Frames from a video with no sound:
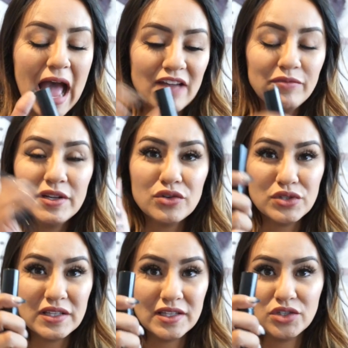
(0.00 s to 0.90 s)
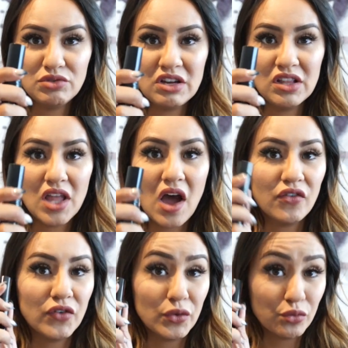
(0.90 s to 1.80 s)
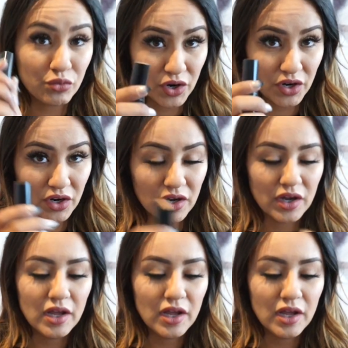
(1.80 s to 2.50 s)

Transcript: I've been using this one a lot for work.